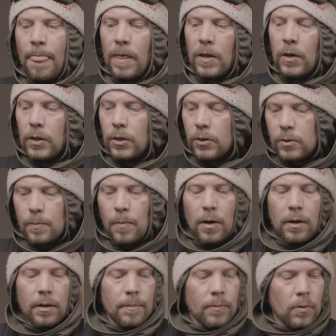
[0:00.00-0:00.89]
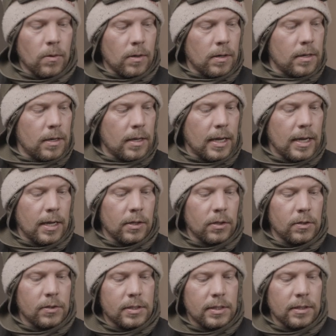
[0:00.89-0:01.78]
You can lose part of the board and
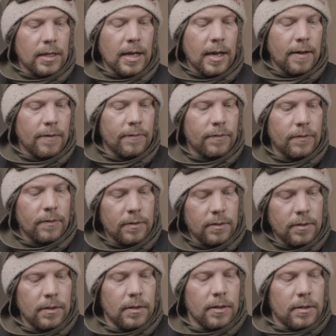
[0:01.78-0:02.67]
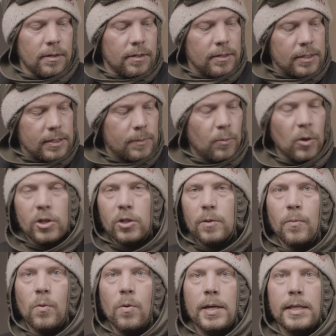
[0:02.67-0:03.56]
you still have these pressure
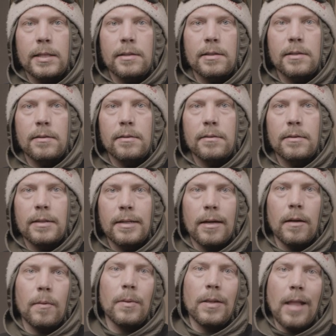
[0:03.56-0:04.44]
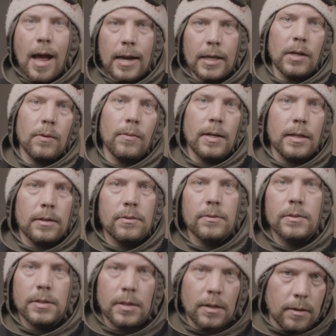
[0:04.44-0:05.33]
points that help lock you
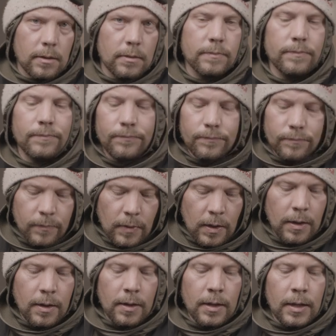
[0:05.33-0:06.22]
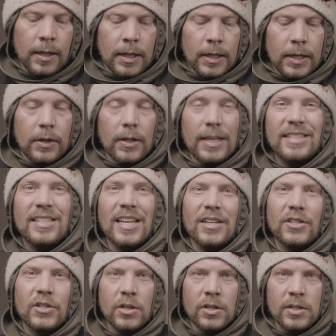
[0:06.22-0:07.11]
into a turn. You know, they say
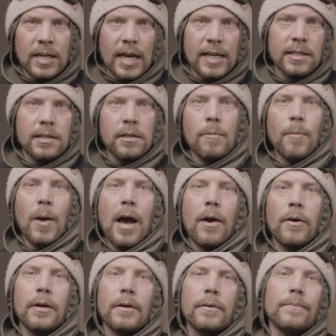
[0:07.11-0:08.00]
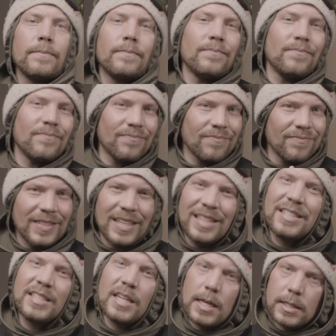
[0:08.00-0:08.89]
it turns ice into powder.
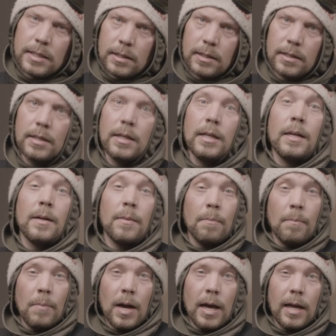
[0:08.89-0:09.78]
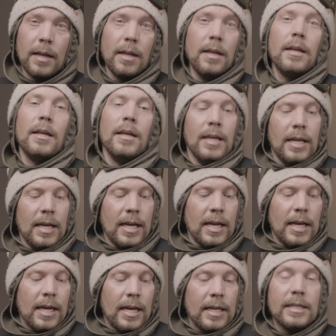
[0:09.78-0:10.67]
It doesn't, but
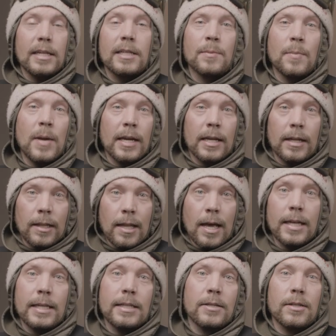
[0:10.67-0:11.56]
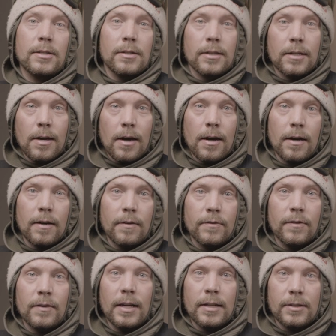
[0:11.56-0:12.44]
it does make it a lot easier to
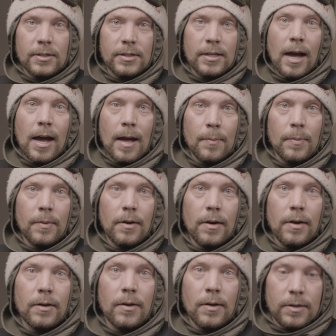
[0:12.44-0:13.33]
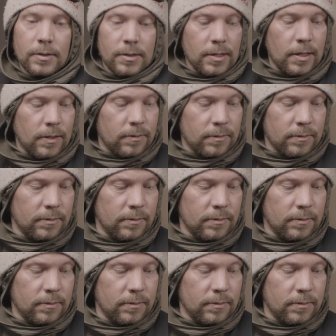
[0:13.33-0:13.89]
carve and stop on hard snow.